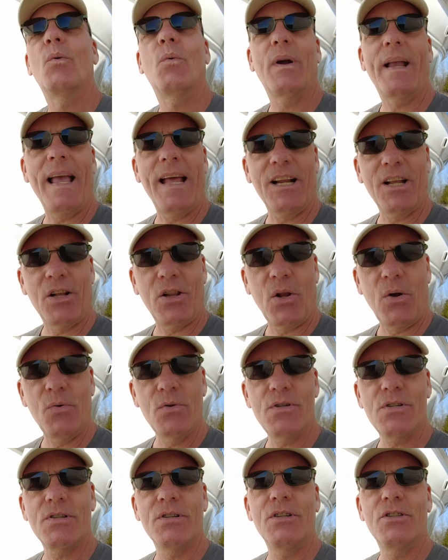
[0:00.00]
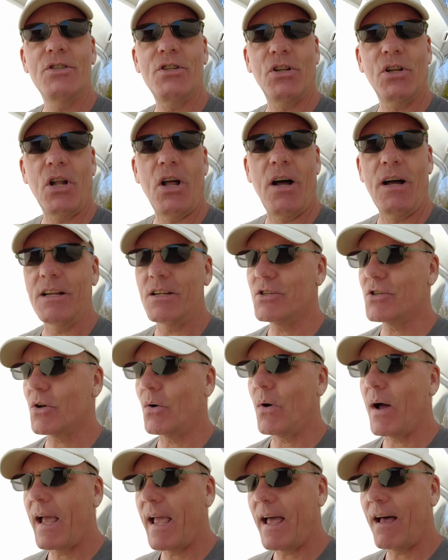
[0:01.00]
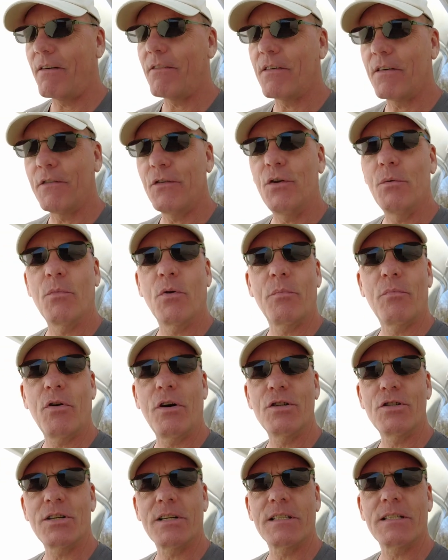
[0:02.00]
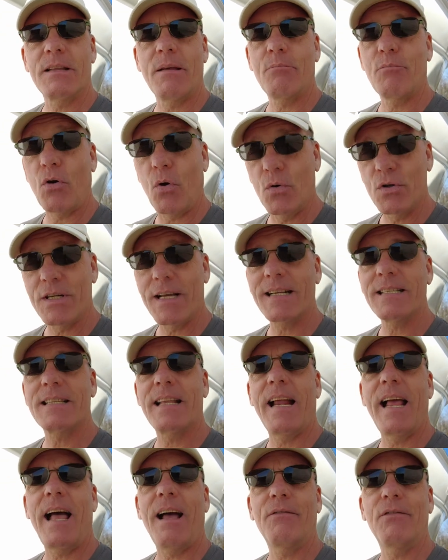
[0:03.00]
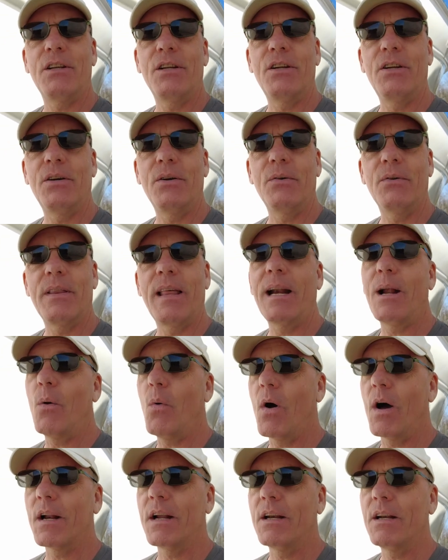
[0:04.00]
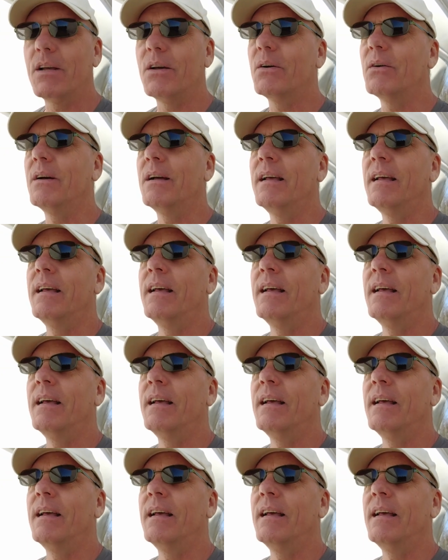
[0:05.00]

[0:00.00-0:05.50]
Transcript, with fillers: We're getting close to launch, so I have a few more projects that I have to do, that I want to do,